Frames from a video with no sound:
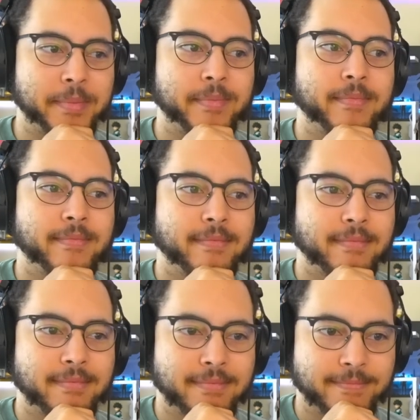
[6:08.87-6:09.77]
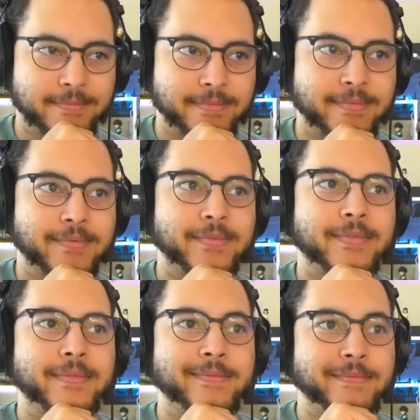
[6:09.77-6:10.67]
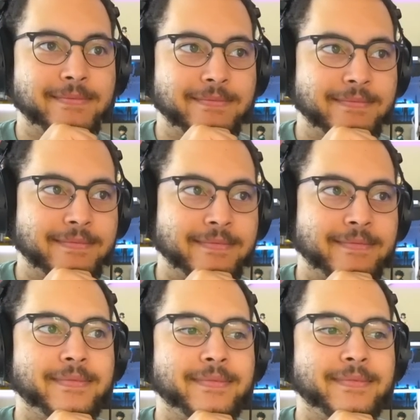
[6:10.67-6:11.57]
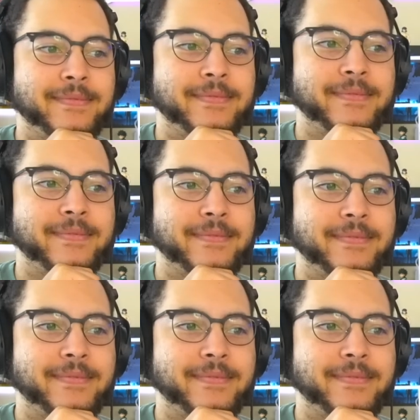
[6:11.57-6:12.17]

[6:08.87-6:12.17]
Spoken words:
[no speech]